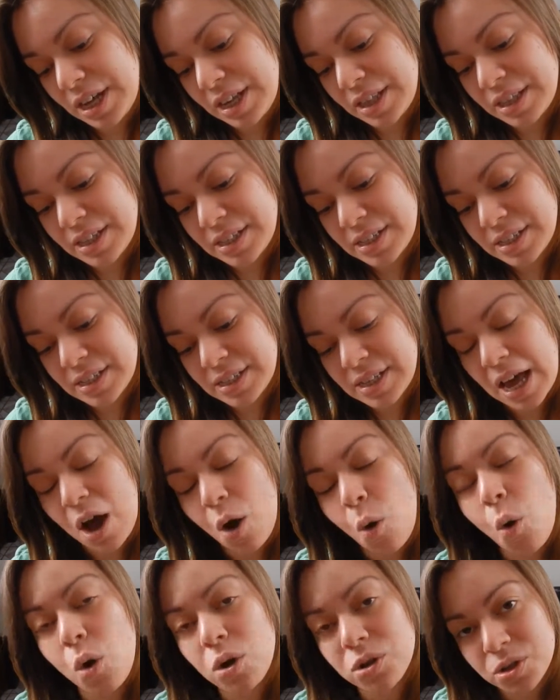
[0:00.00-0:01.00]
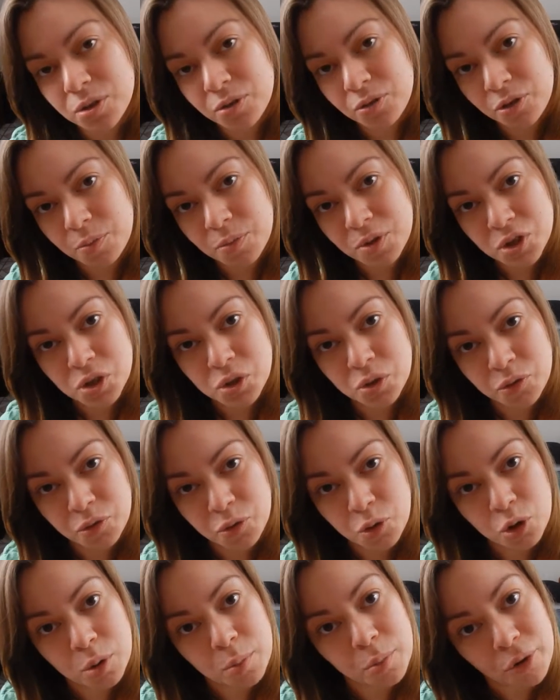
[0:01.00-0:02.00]
and this is also from the
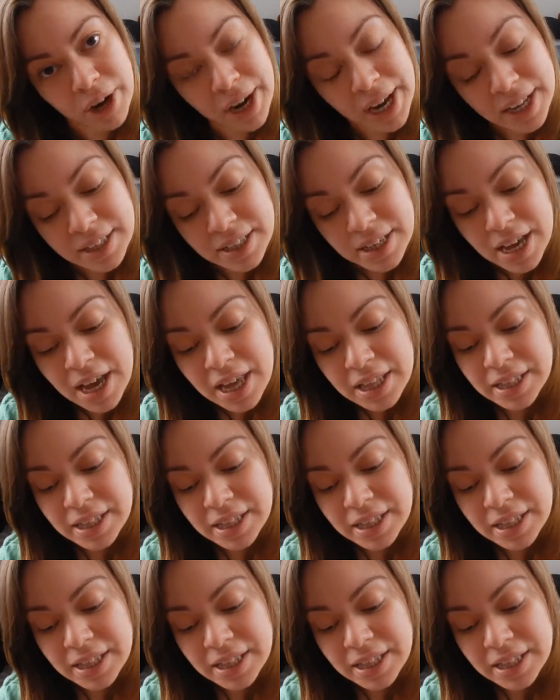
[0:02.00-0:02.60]
Sephora brand,